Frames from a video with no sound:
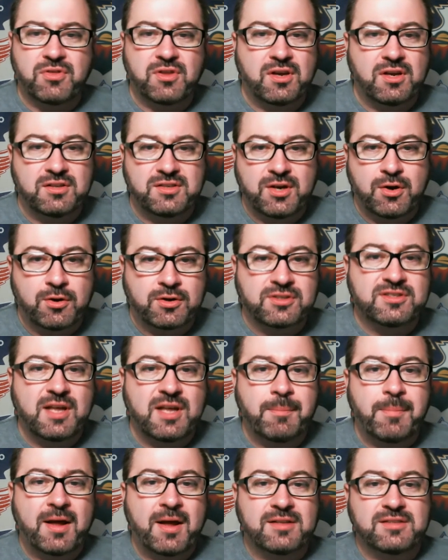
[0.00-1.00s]
Derek
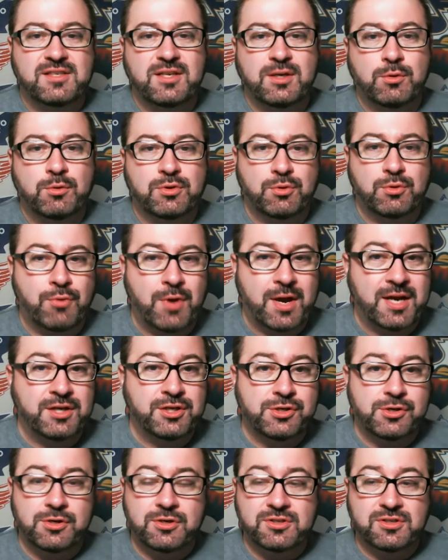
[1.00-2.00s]
Stepan's deal with the
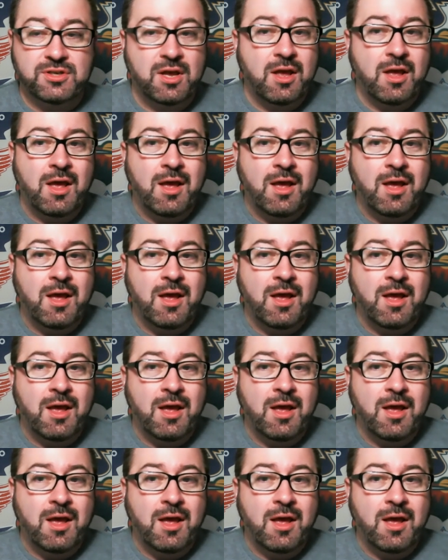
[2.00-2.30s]
Rangers.